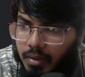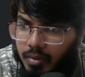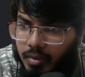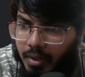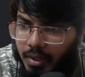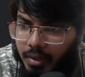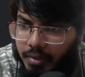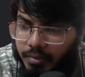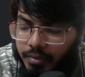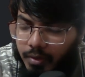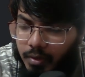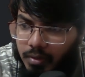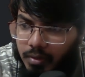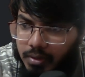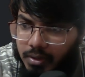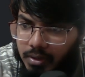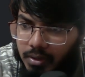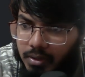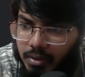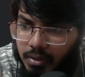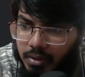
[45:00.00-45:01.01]
create
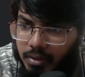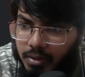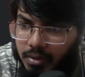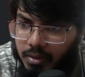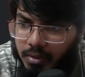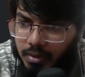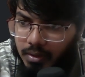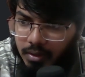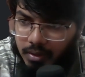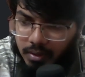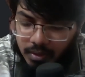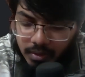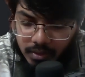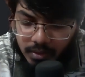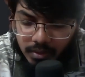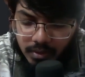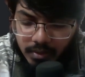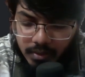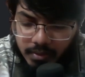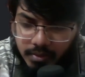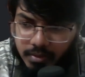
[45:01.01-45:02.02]
folder.
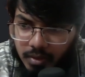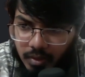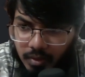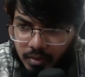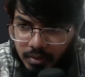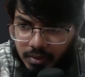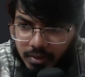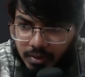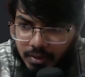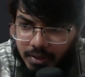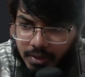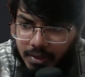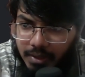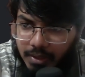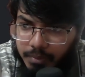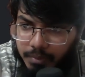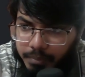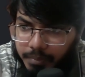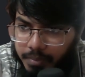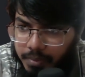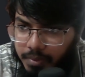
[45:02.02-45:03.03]
It's called
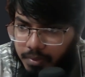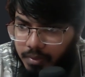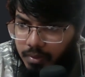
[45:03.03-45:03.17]
Deepseek.